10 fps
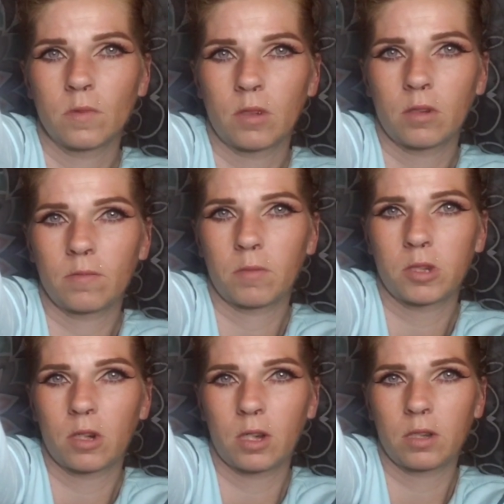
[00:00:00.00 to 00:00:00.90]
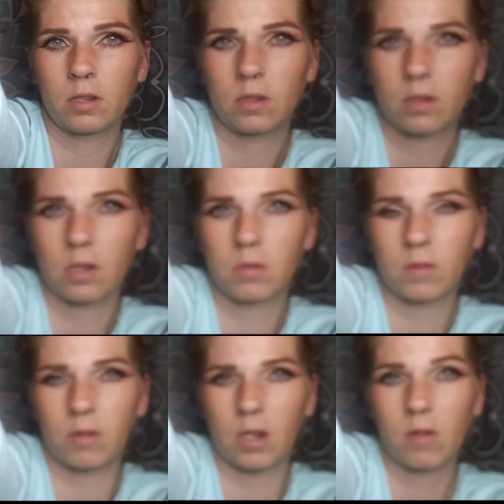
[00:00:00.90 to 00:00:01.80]
Well, let me try. Come
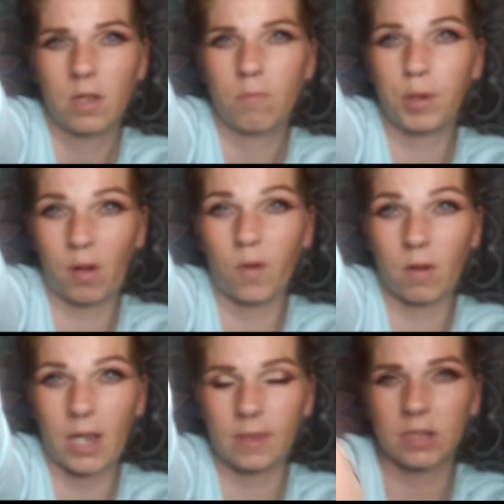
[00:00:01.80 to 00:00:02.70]
on. There we go. Beautiful, right?